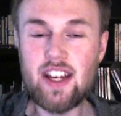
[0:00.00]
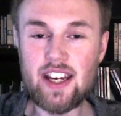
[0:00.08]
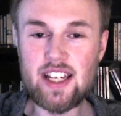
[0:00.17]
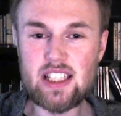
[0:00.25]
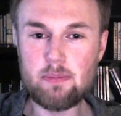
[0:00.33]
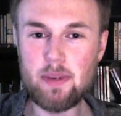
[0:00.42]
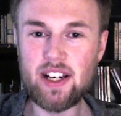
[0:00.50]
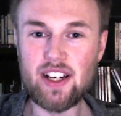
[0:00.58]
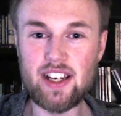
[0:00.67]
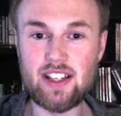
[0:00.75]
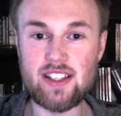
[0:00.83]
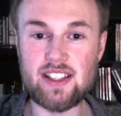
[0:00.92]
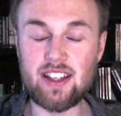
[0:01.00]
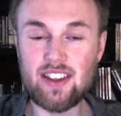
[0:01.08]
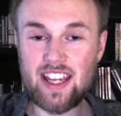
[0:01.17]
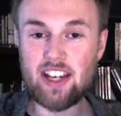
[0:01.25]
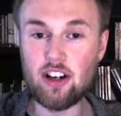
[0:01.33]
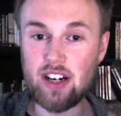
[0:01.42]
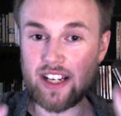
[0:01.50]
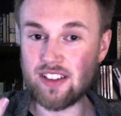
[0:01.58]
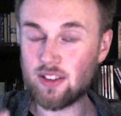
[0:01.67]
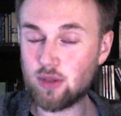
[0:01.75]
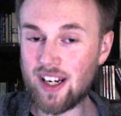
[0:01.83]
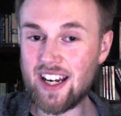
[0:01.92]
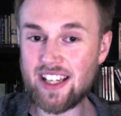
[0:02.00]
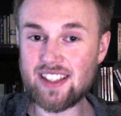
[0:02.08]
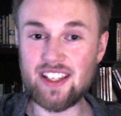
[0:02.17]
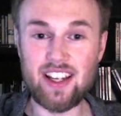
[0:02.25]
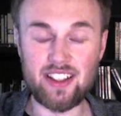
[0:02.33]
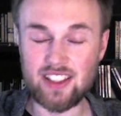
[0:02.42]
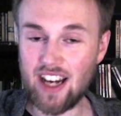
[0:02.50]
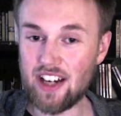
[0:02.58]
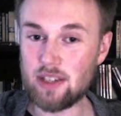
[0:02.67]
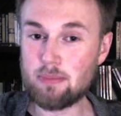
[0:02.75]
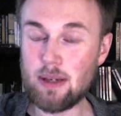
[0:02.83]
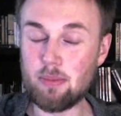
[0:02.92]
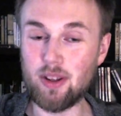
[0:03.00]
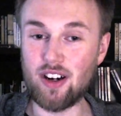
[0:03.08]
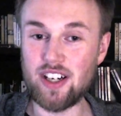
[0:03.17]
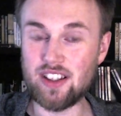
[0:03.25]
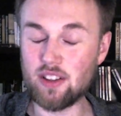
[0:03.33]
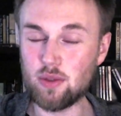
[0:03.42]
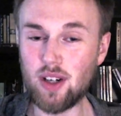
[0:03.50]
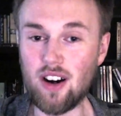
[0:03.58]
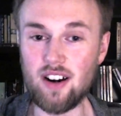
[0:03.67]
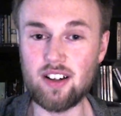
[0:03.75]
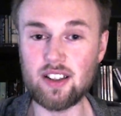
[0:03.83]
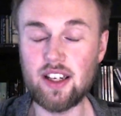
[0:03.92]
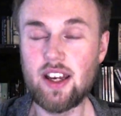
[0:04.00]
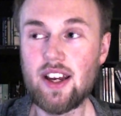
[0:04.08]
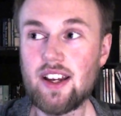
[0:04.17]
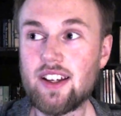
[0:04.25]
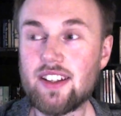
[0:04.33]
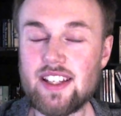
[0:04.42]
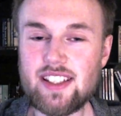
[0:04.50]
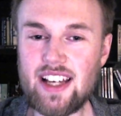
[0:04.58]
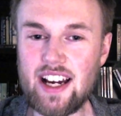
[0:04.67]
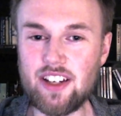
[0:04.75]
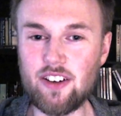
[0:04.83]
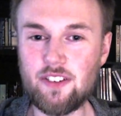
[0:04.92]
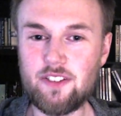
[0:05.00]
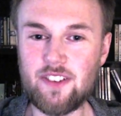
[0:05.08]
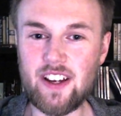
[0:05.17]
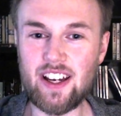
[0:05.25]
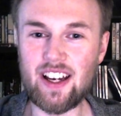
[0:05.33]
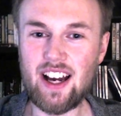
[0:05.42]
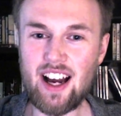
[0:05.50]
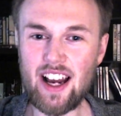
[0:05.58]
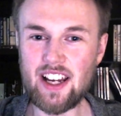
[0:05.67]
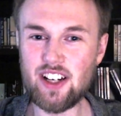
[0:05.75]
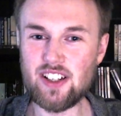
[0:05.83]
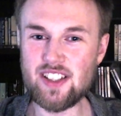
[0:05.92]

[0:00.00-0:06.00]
experience that they are in the right and that other people are in the wrong. This kind of uh, higher